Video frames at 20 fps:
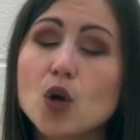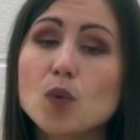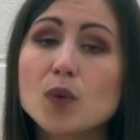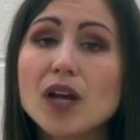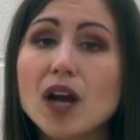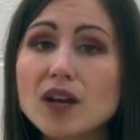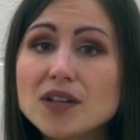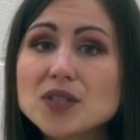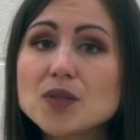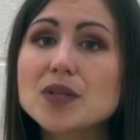We
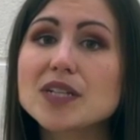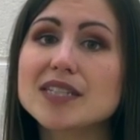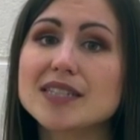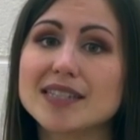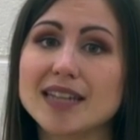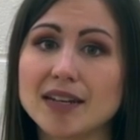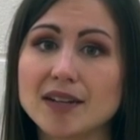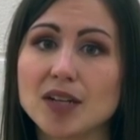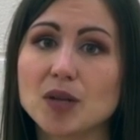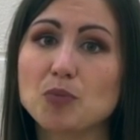also
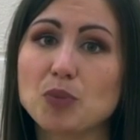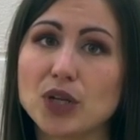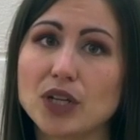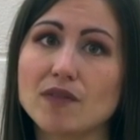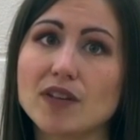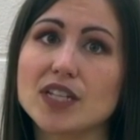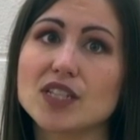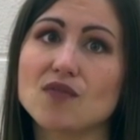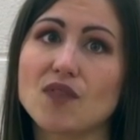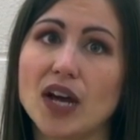extended
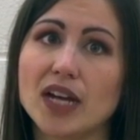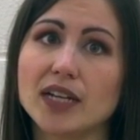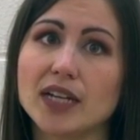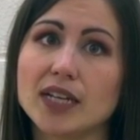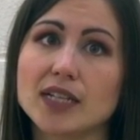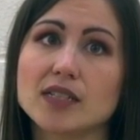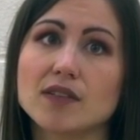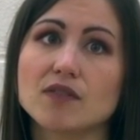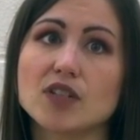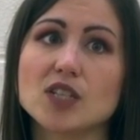previous
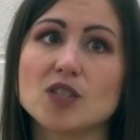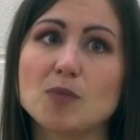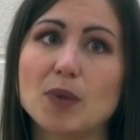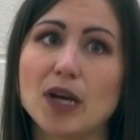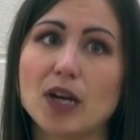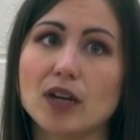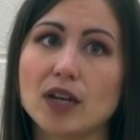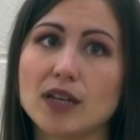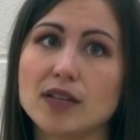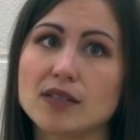findings of
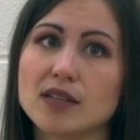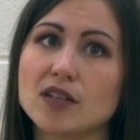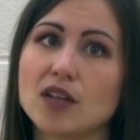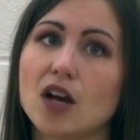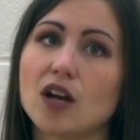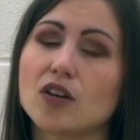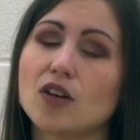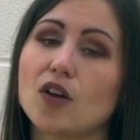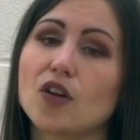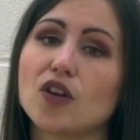disparities in
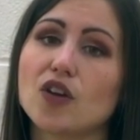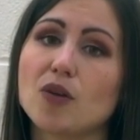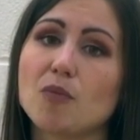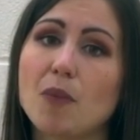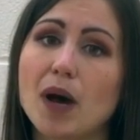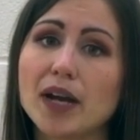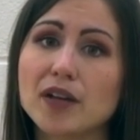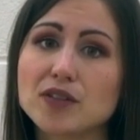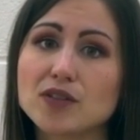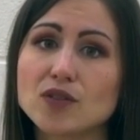young adulthood
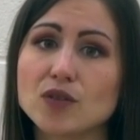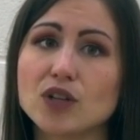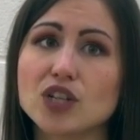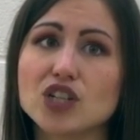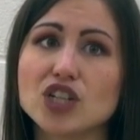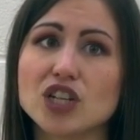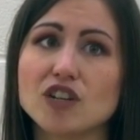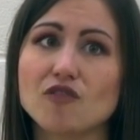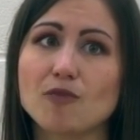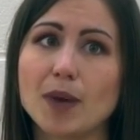milestone
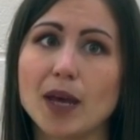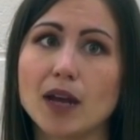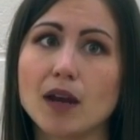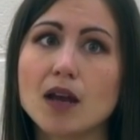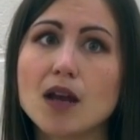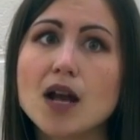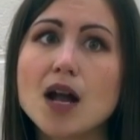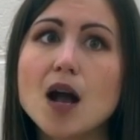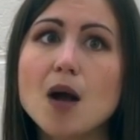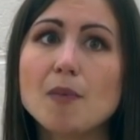
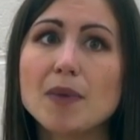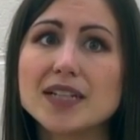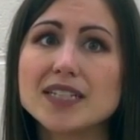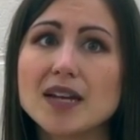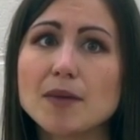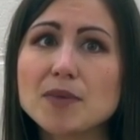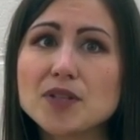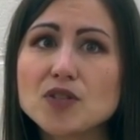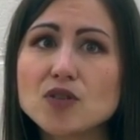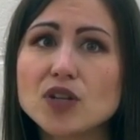achievement by
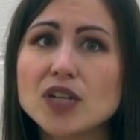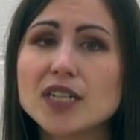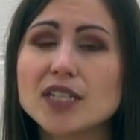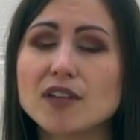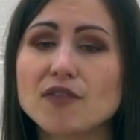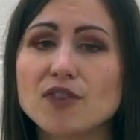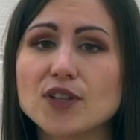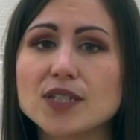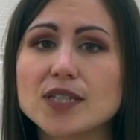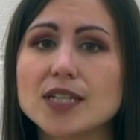demonstrating
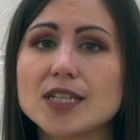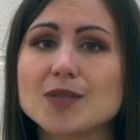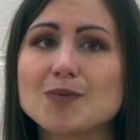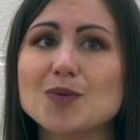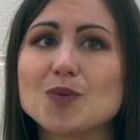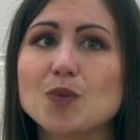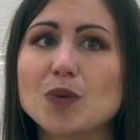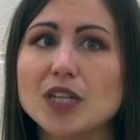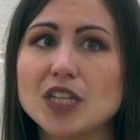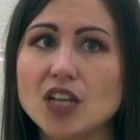differences
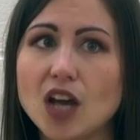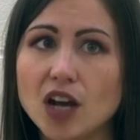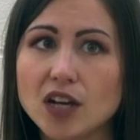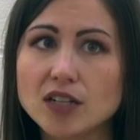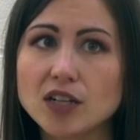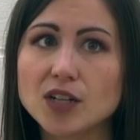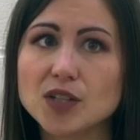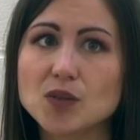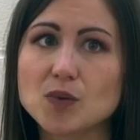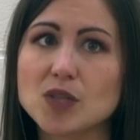between young
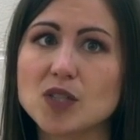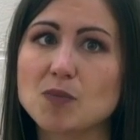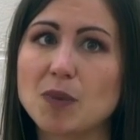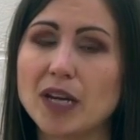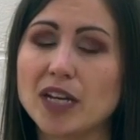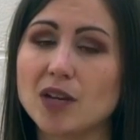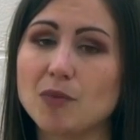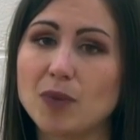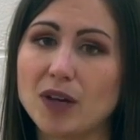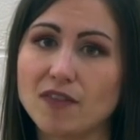adults with
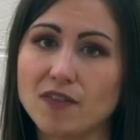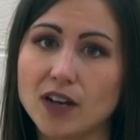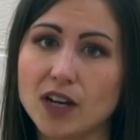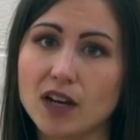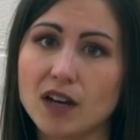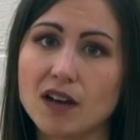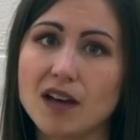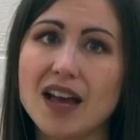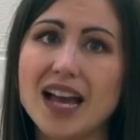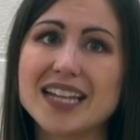spina
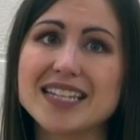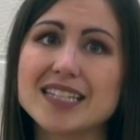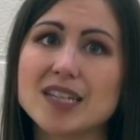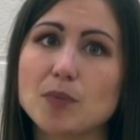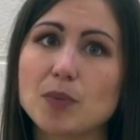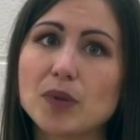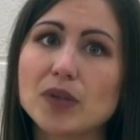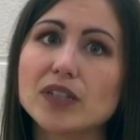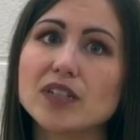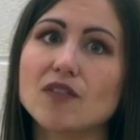bifida and
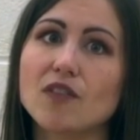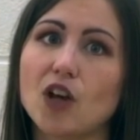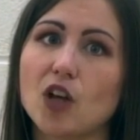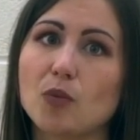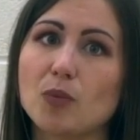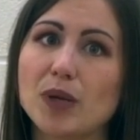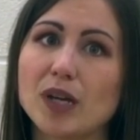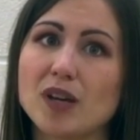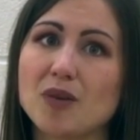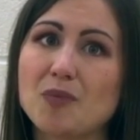typically
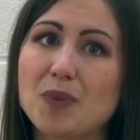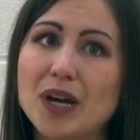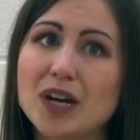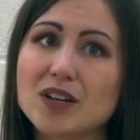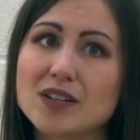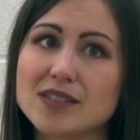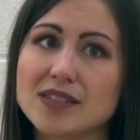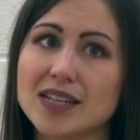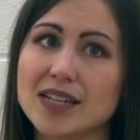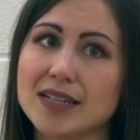developing
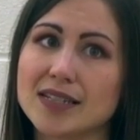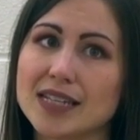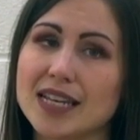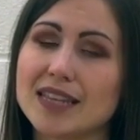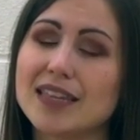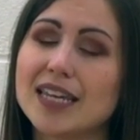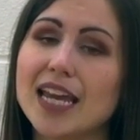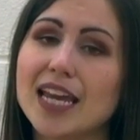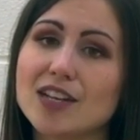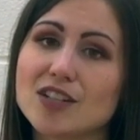comparisons
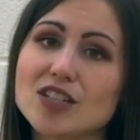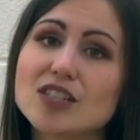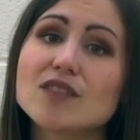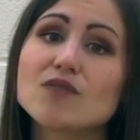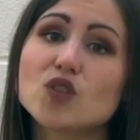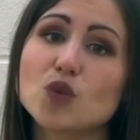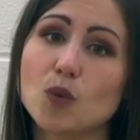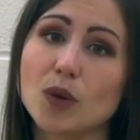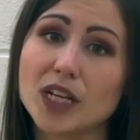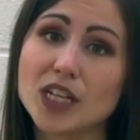at the ages
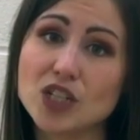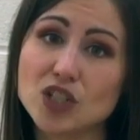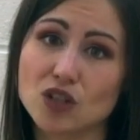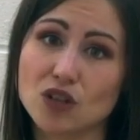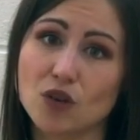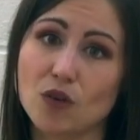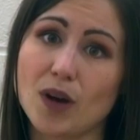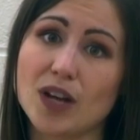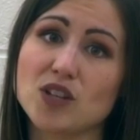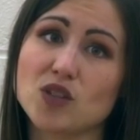of
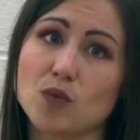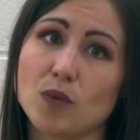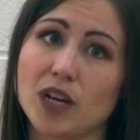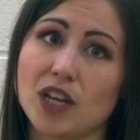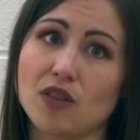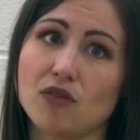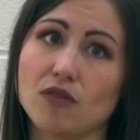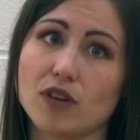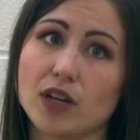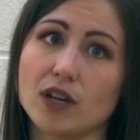22 and
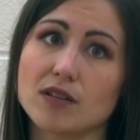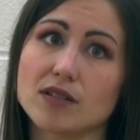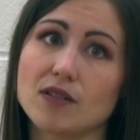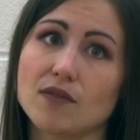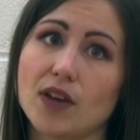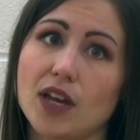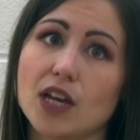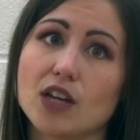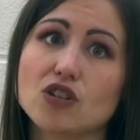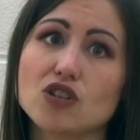23 years
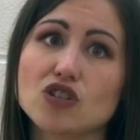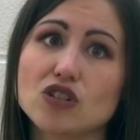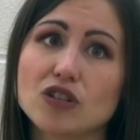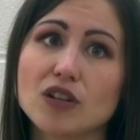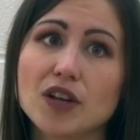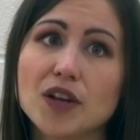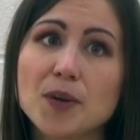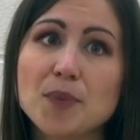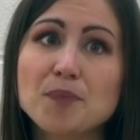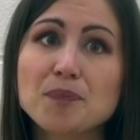of age.